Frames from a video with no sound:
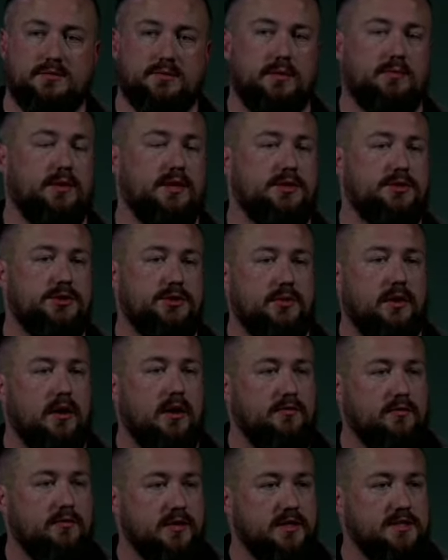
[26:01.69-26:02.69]
When we do
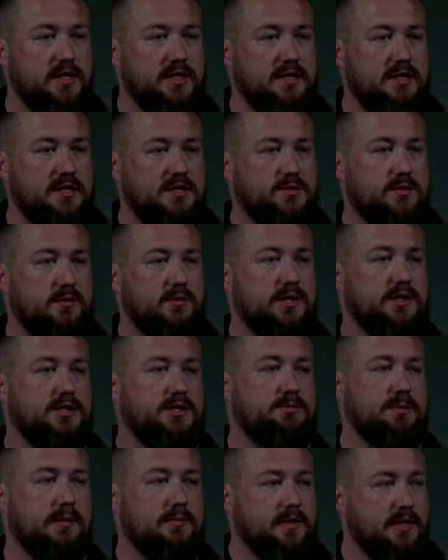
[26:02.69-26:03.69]
offerings like this, we want to
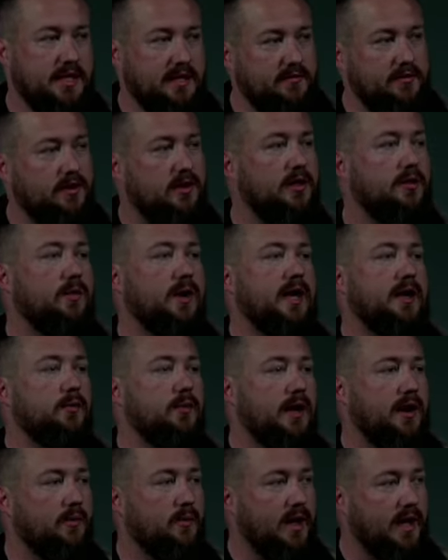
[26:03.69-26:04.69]
just be able to give it all away
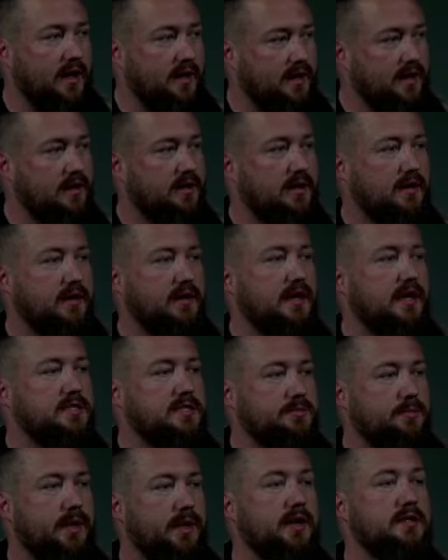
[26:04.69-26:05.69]
right away, not to
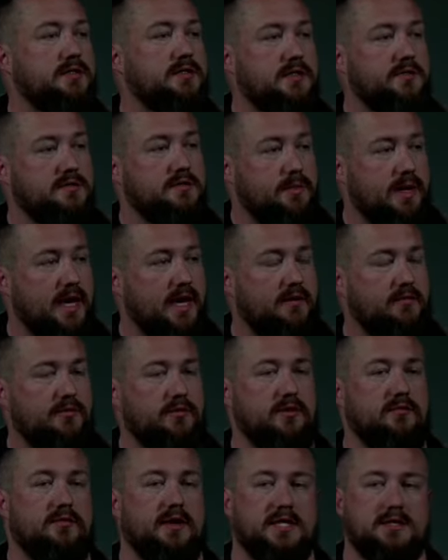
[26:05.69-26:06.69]
pay ourselves back for
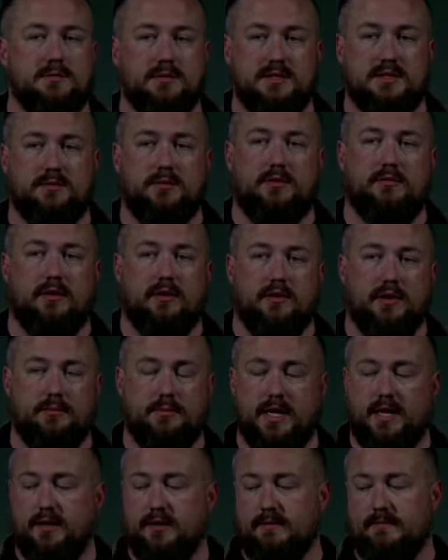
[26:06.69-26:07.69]
investments that we've already
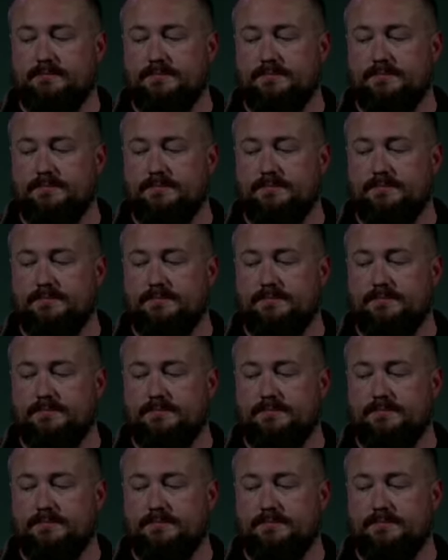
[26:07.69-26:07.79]
made.